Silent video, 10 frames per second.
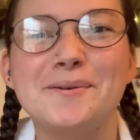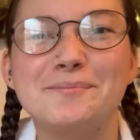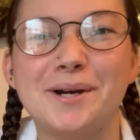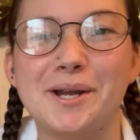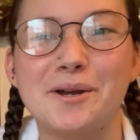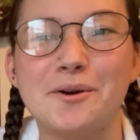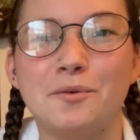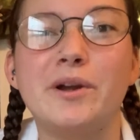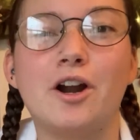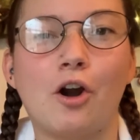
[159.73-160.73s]
but
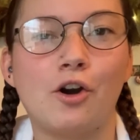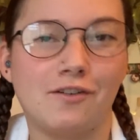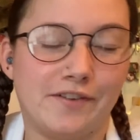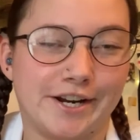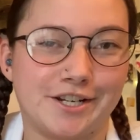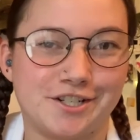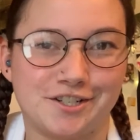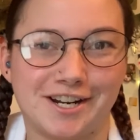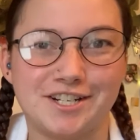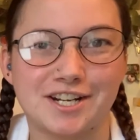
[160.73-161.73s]
we are all very
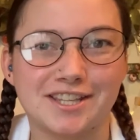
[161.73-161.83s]
strange.